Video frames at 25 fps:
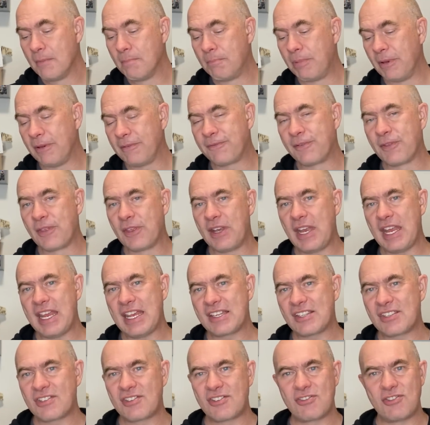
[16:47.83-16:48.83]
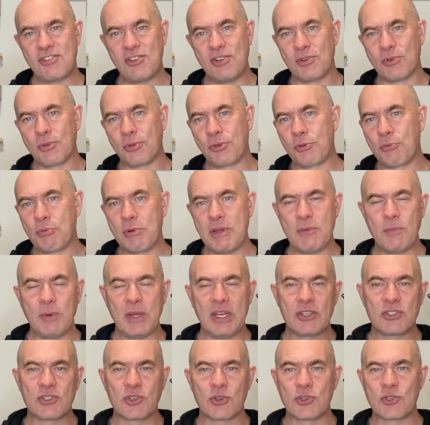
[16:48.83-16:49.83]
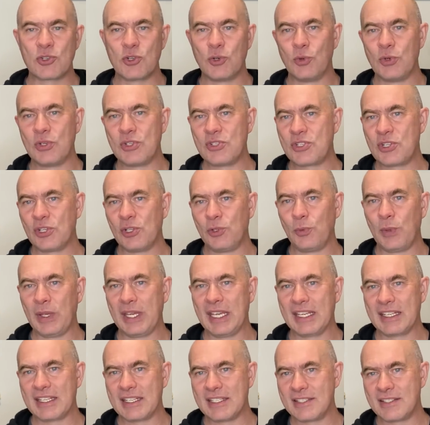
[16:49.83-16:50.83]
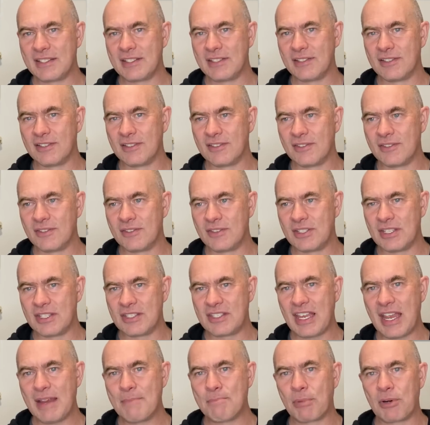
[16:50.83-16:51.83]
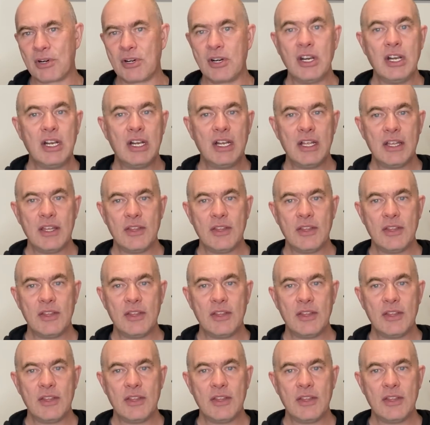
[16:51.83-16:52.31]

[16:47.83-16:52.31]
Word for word: But for the next you know three weeks or so until we get into December,